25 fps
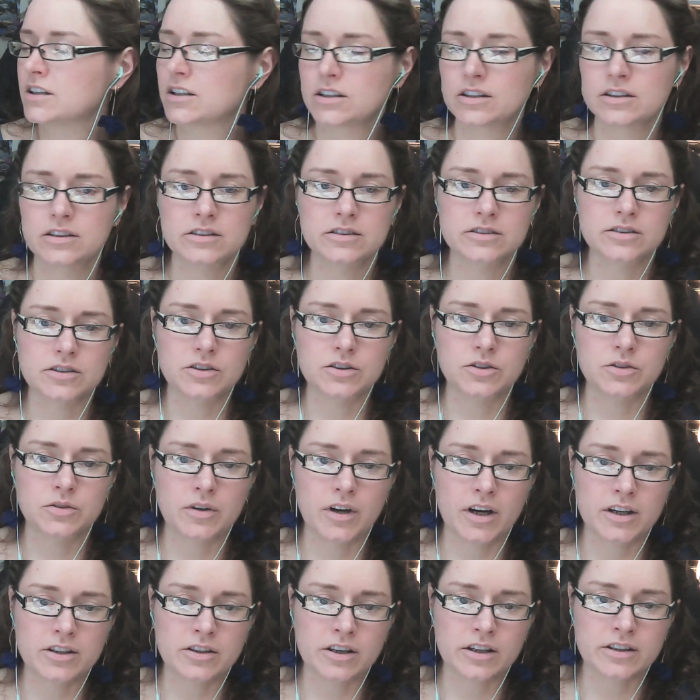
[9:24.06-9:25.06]
so
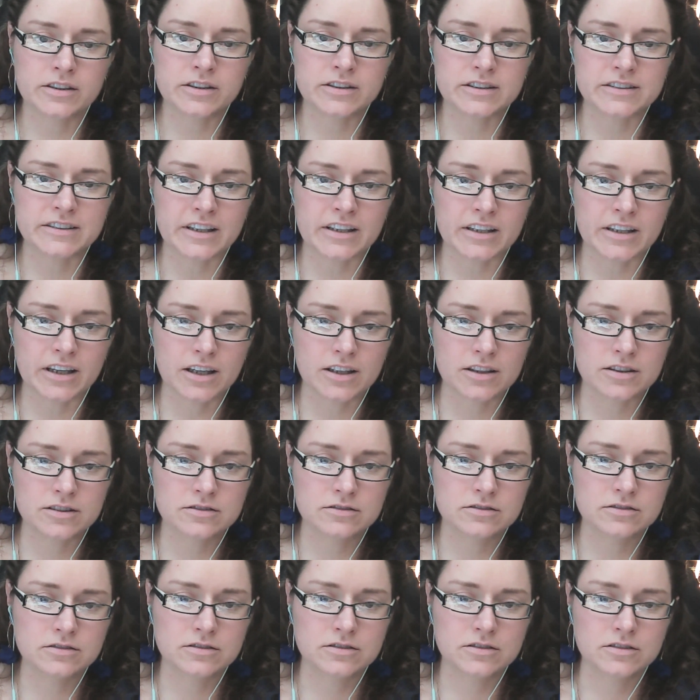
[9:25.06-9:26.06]
I don't understand that.
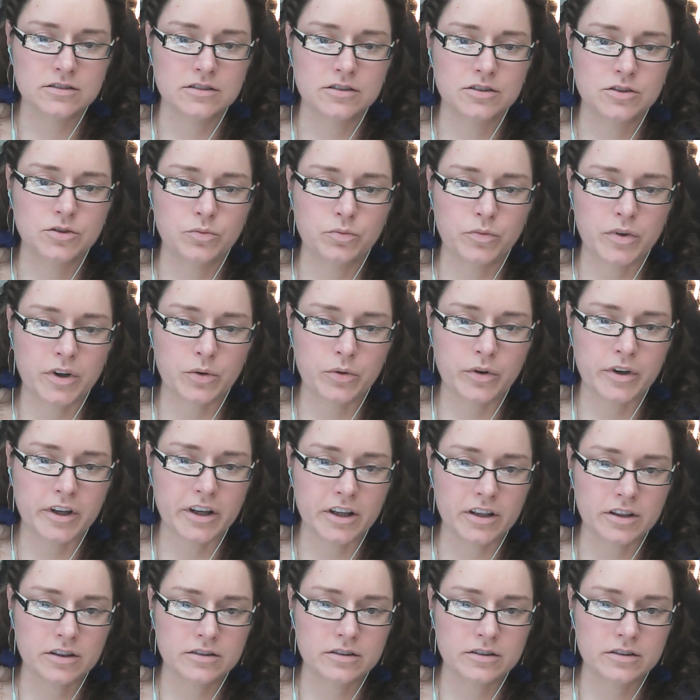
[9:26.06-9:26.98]
But okay.